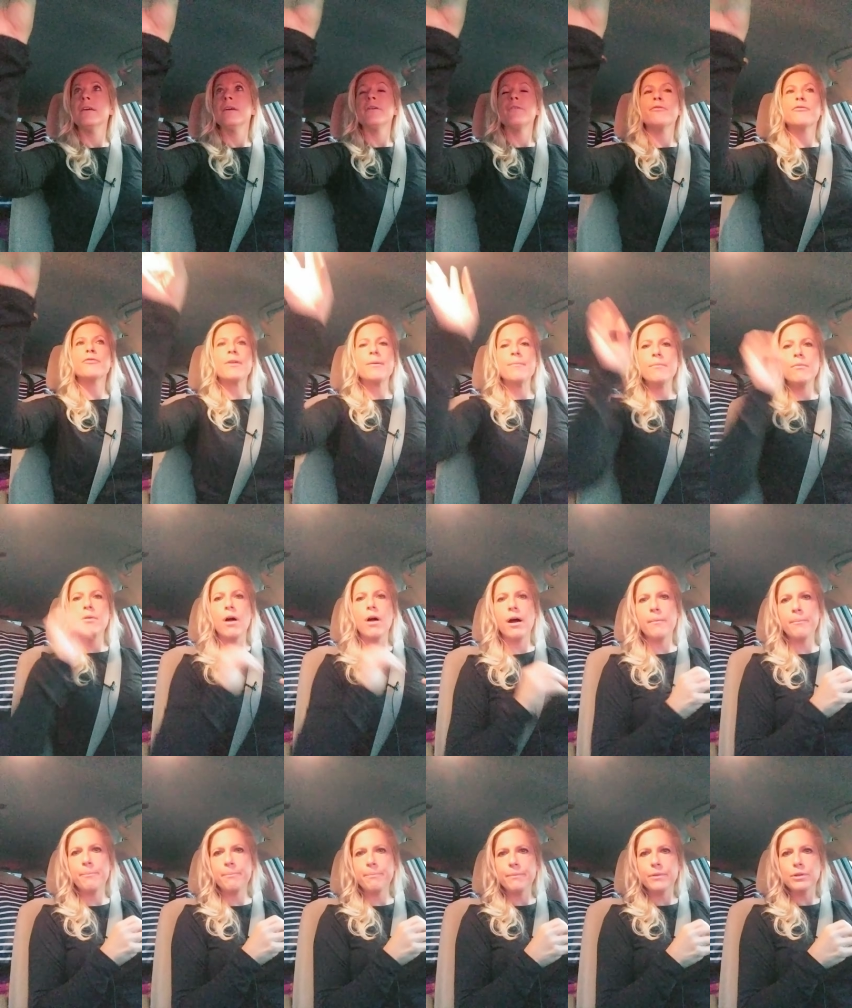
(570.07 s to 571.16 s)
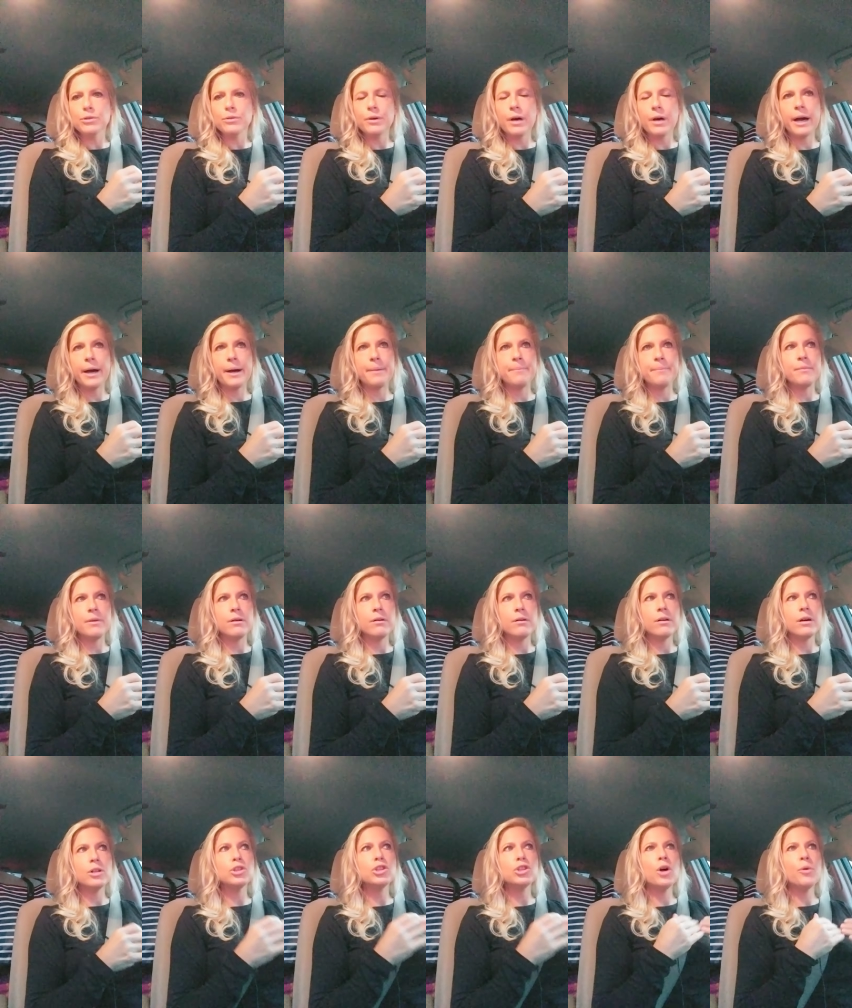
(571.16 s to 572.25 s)
from a um,
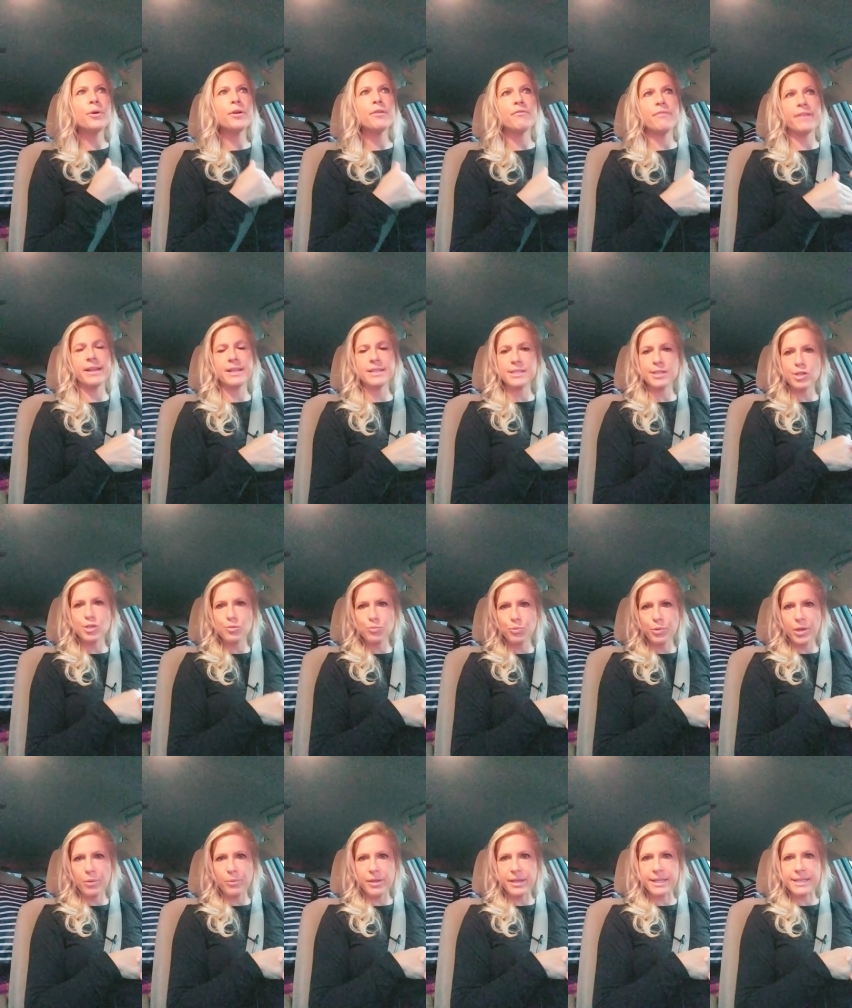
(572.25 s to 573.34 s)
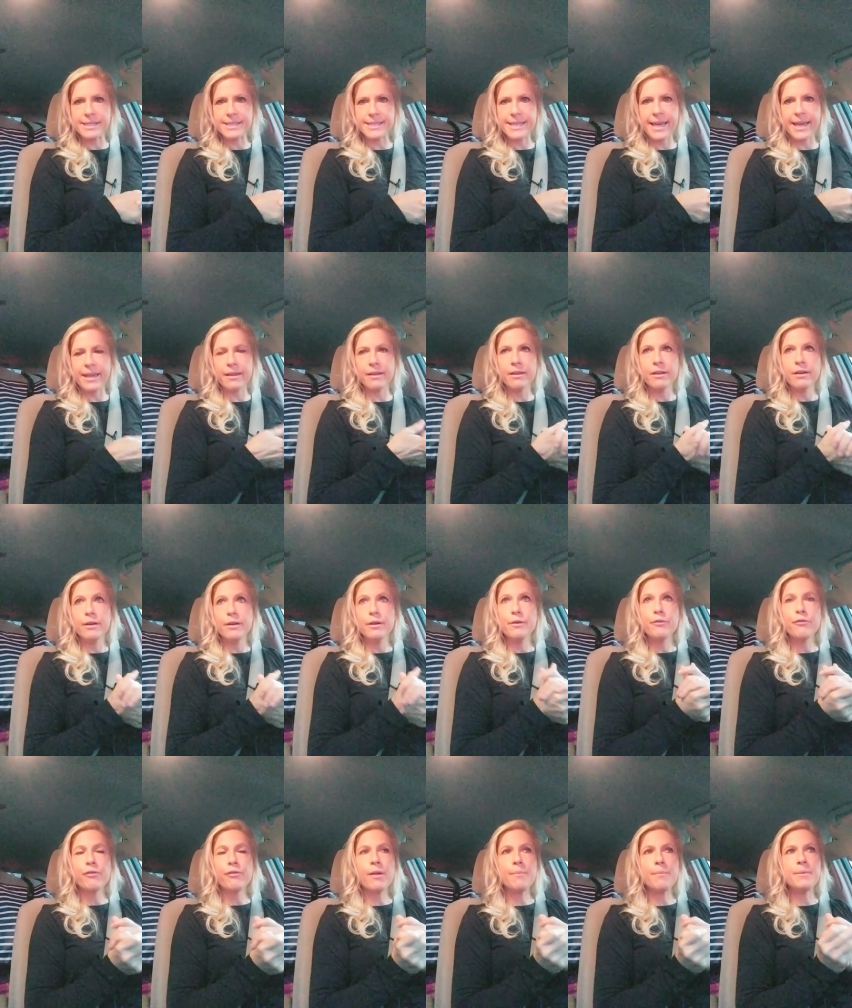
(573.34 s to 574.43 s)
a lower vantage point, we could say,
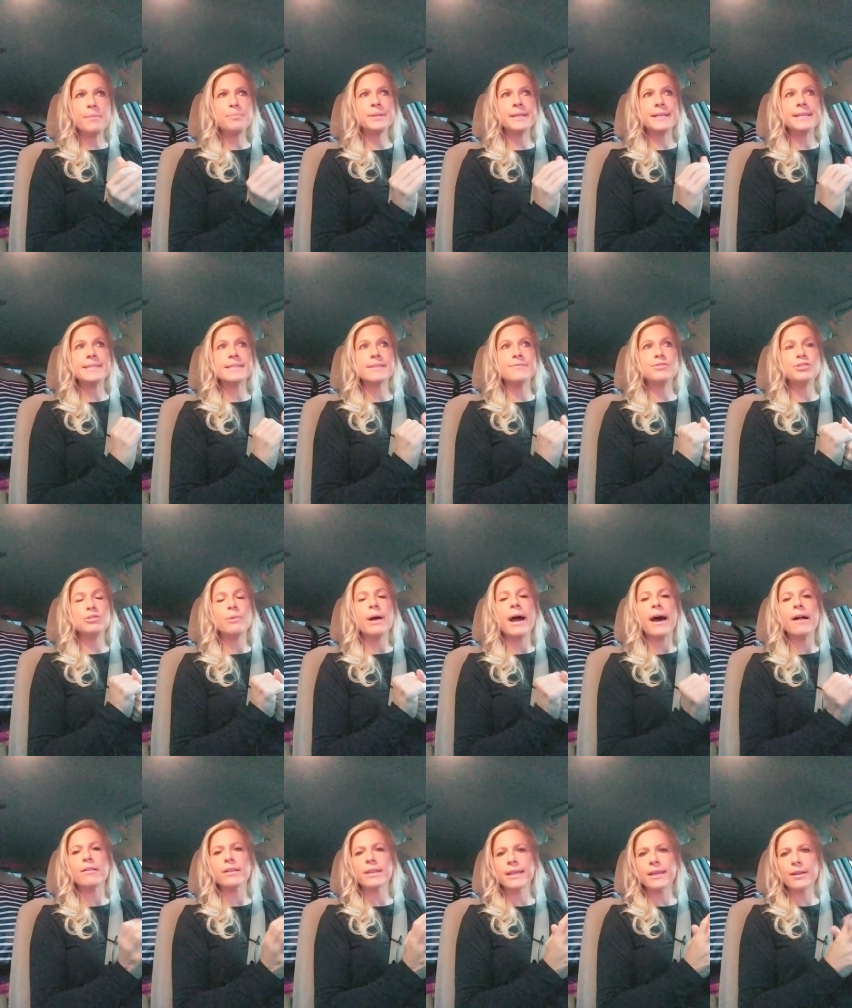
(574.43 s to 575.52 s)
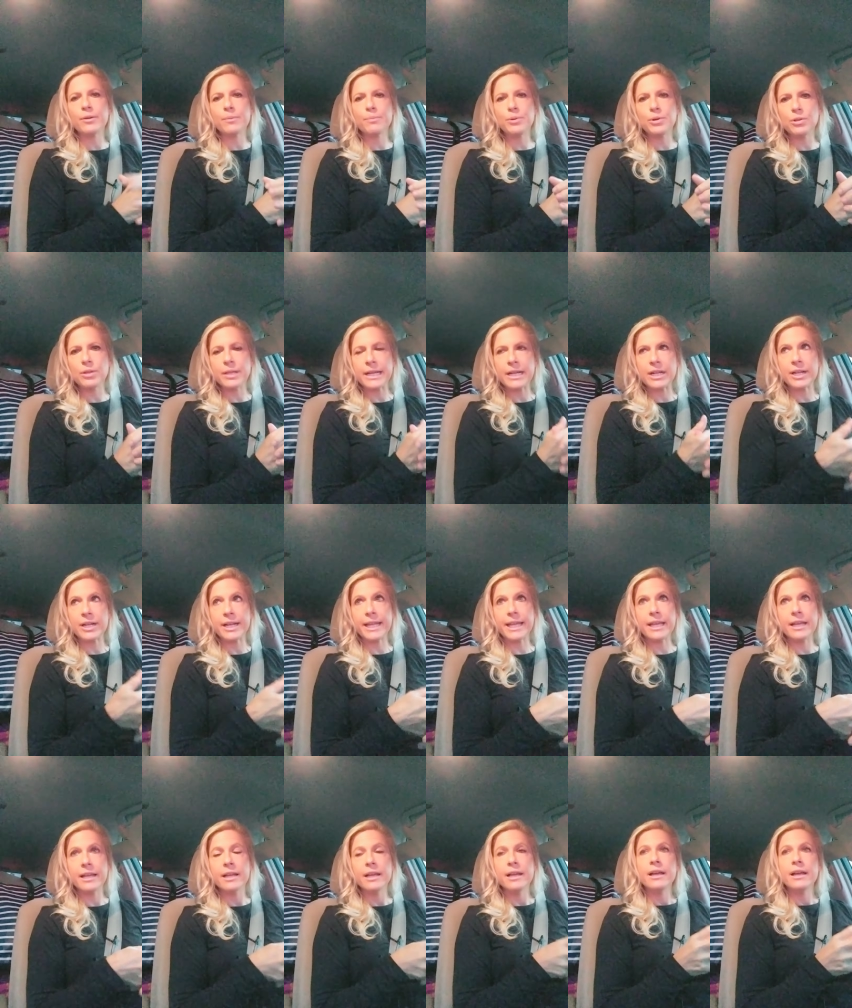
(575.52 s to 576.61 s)
from a place of duality or
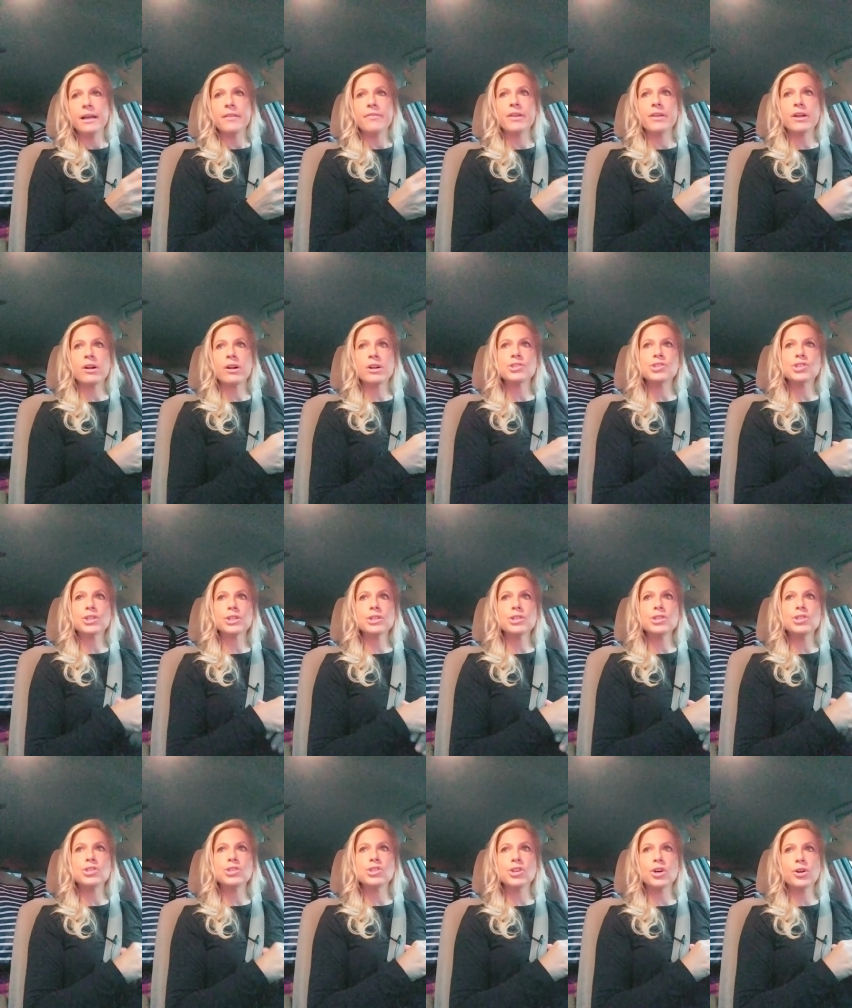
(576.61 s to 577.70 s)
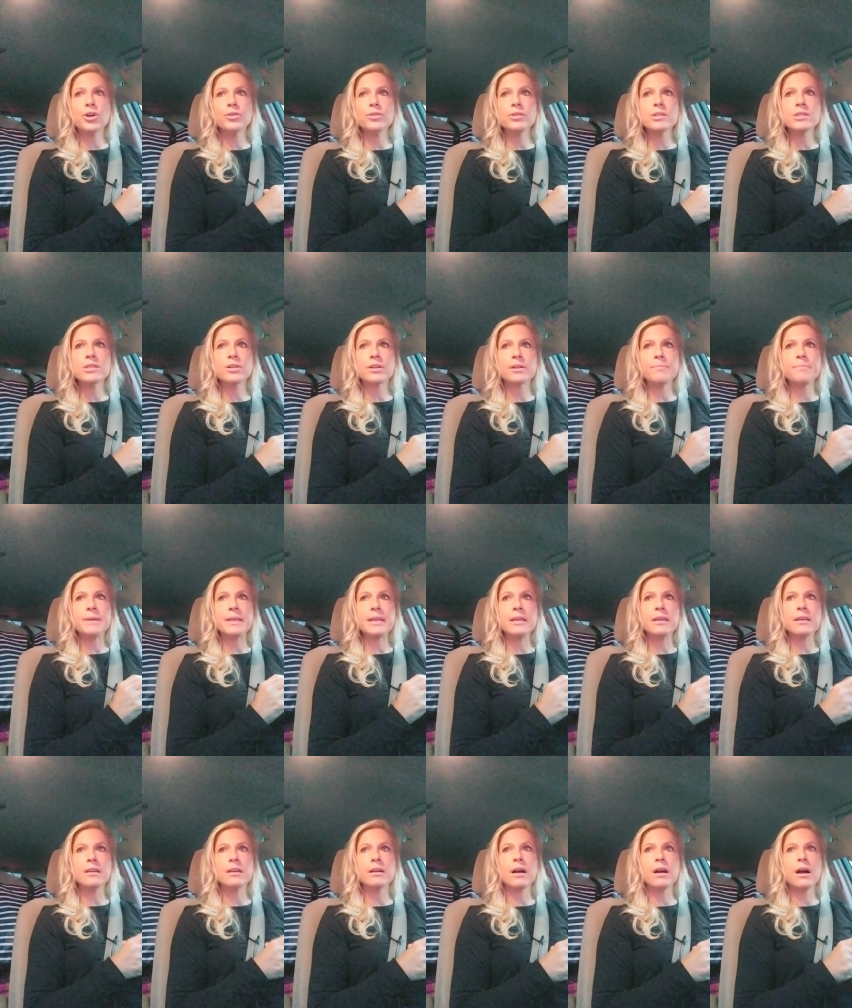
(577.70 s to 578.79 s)
polarity. There are certain zones that are
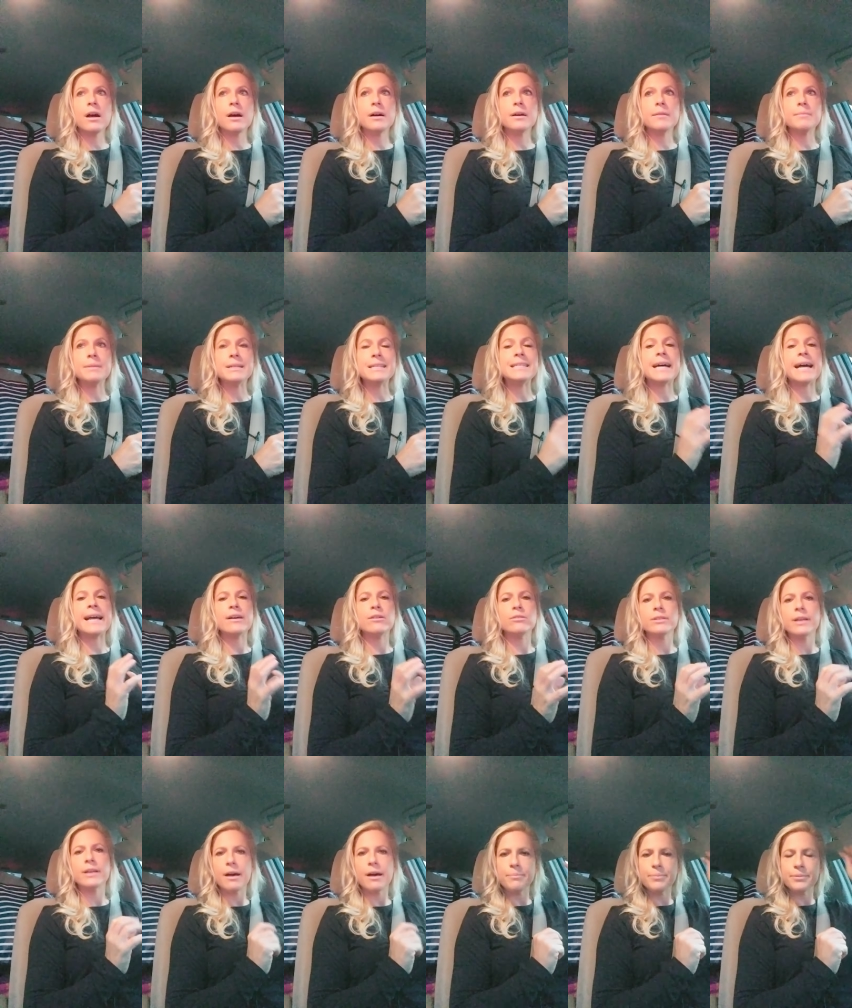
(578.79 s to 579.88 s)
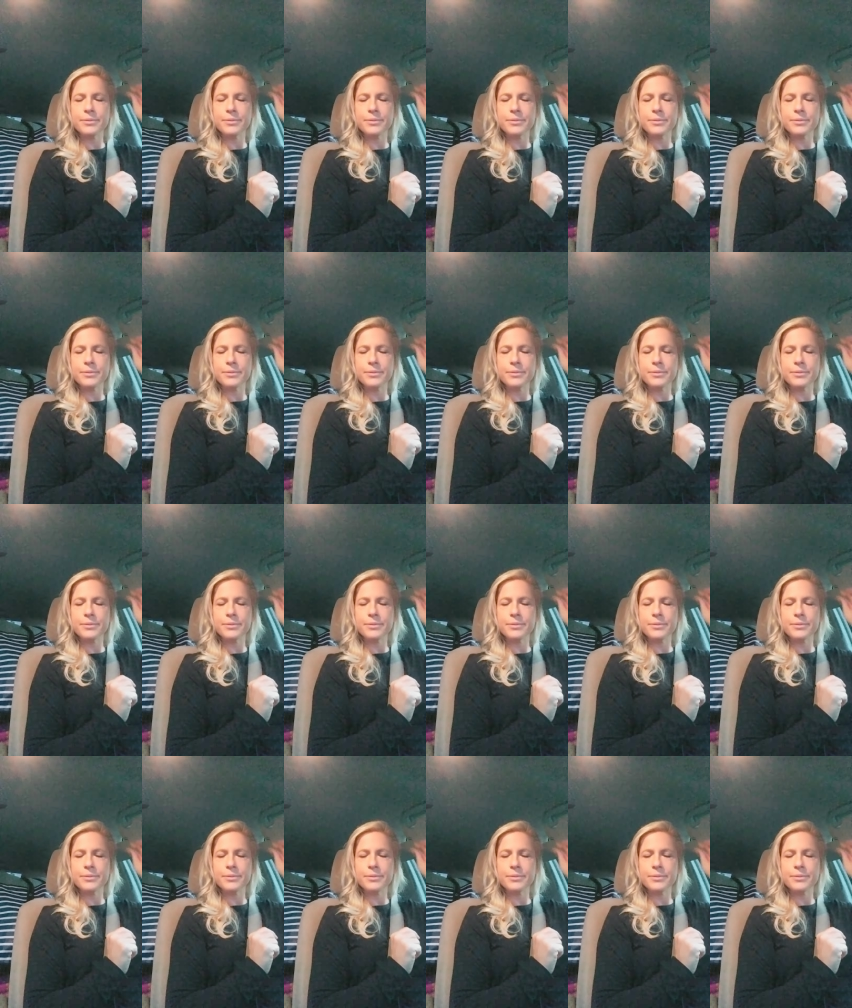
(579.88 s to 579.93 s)
being um, dialed up,